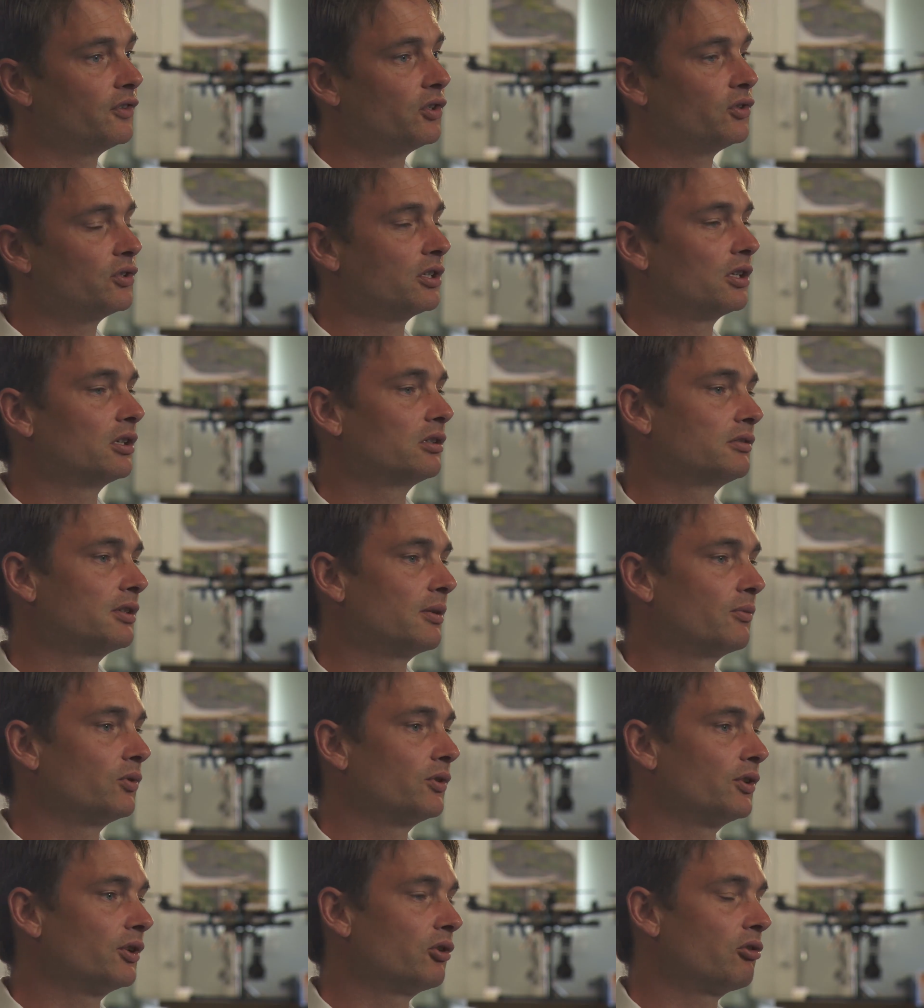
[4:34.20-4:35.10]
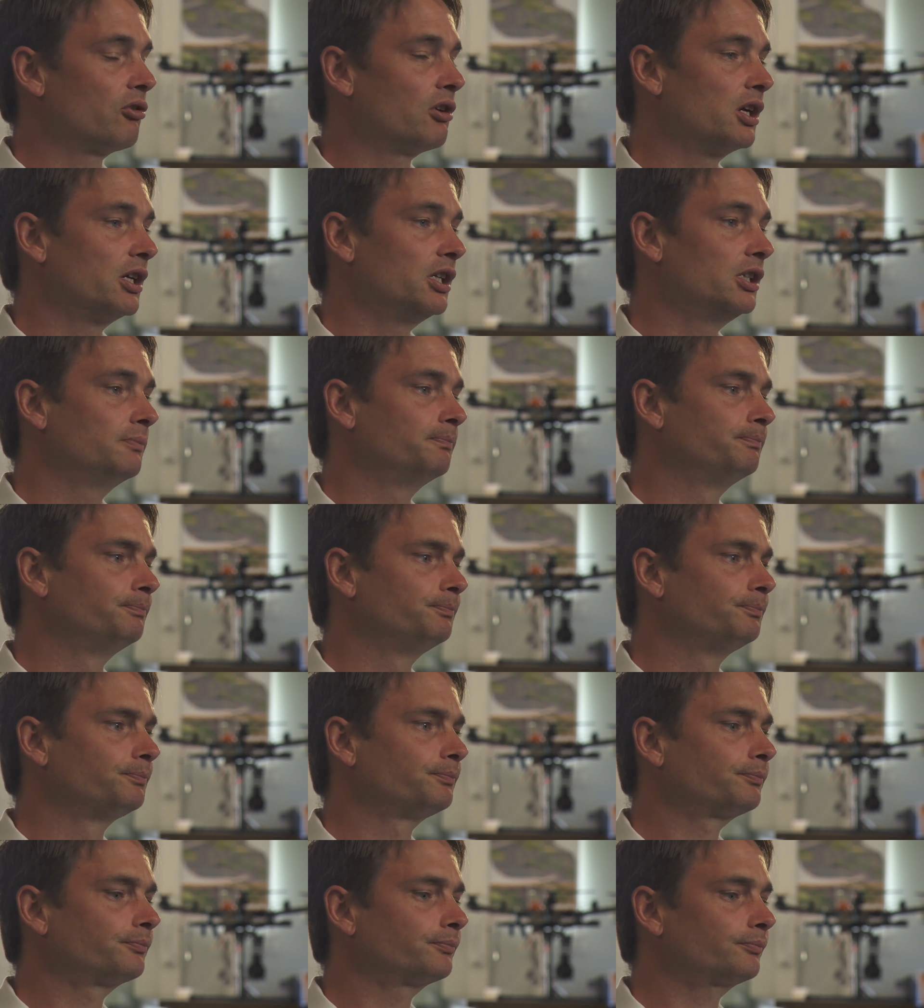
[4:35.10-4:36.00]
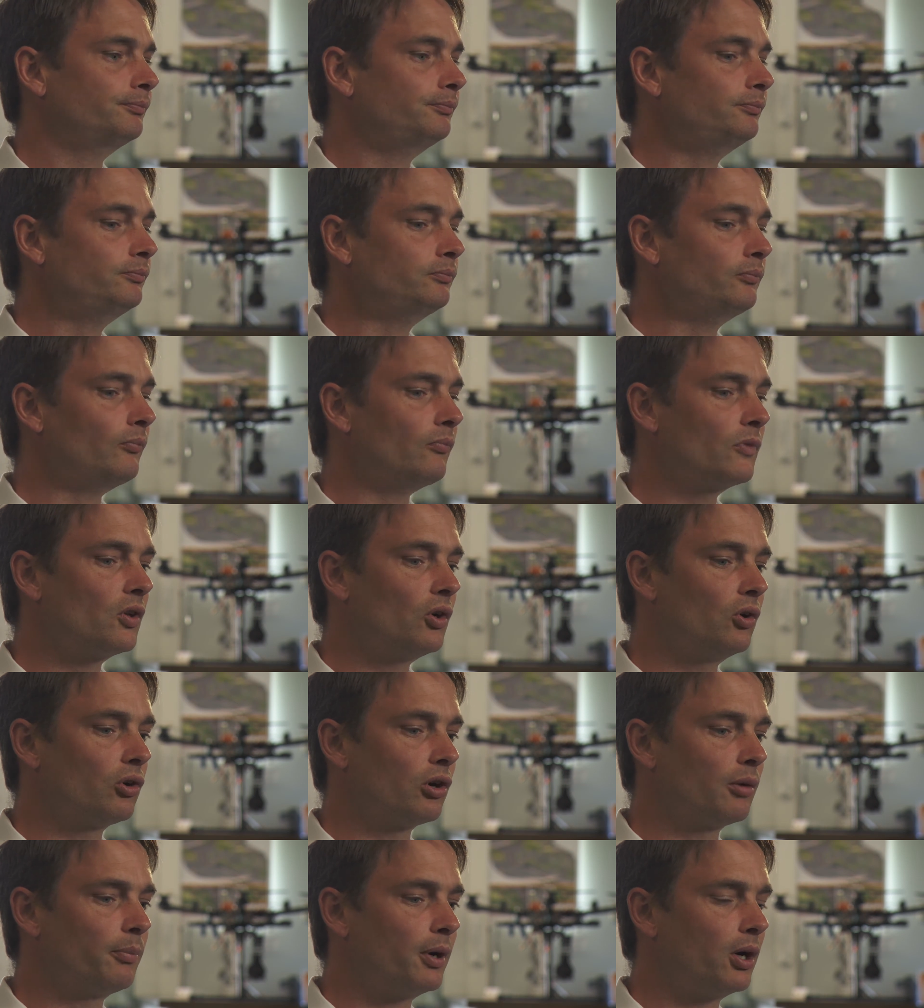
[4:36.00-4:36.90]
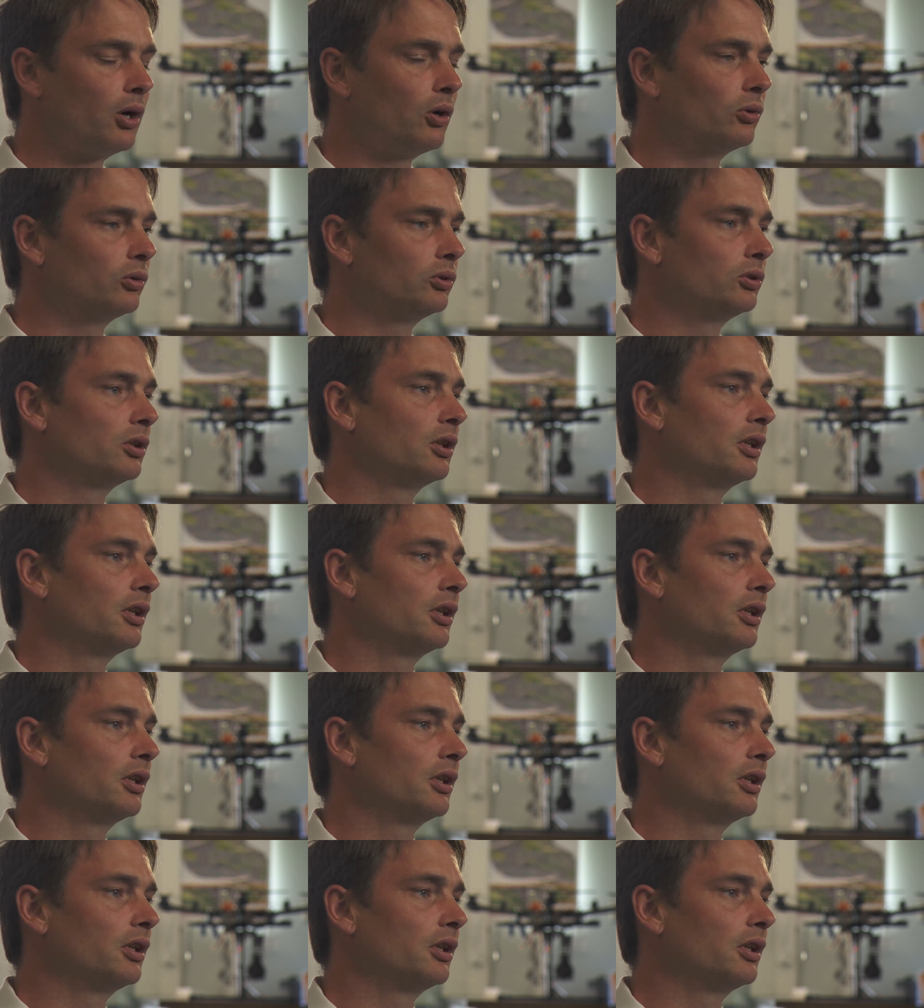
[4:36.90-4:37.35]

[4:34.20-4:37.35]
using someone with a crane or a pole,